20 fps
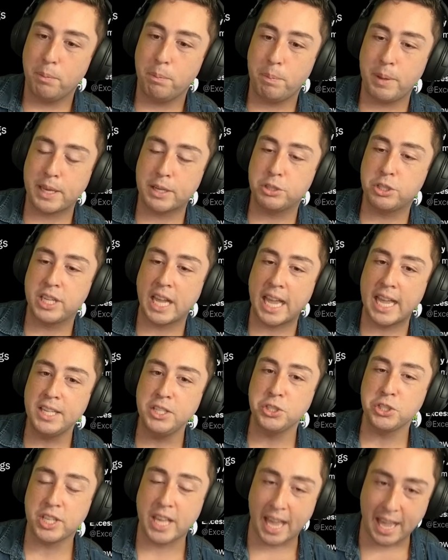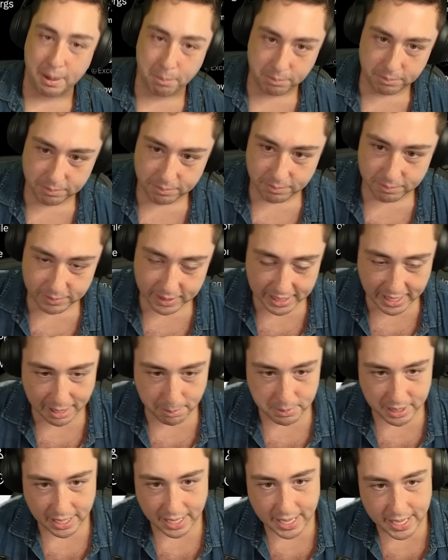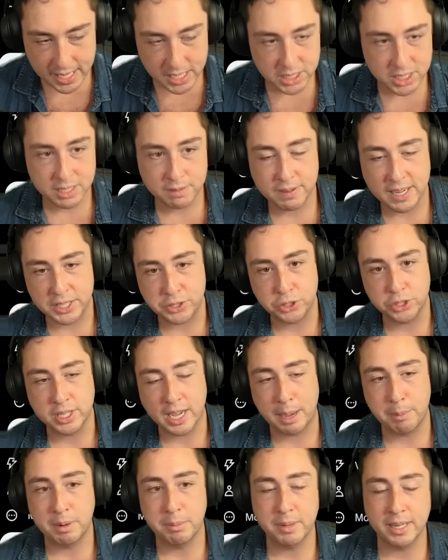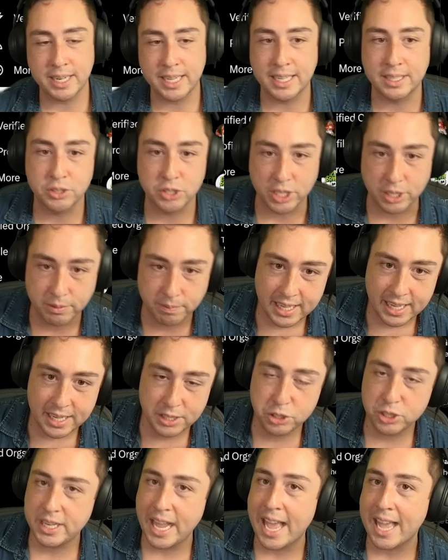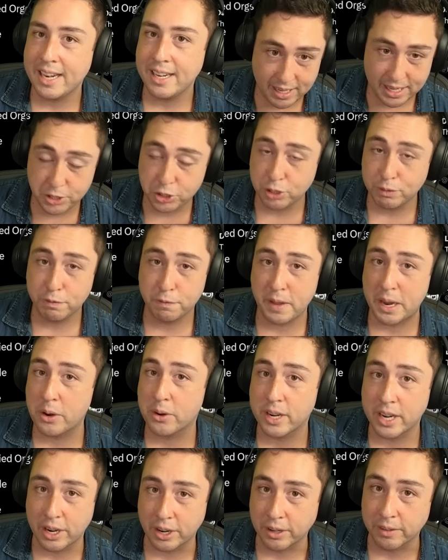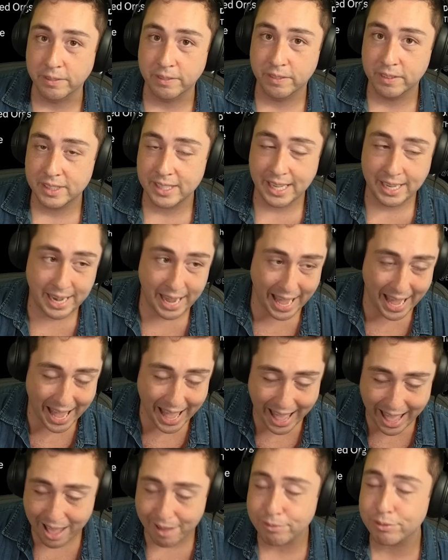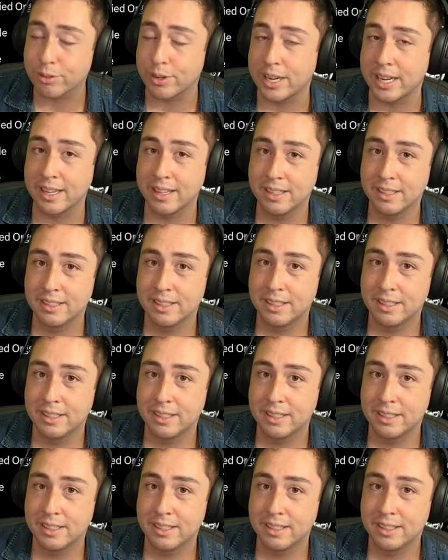Because his game, the game that he has invested time and money into, is dead, is inferior in every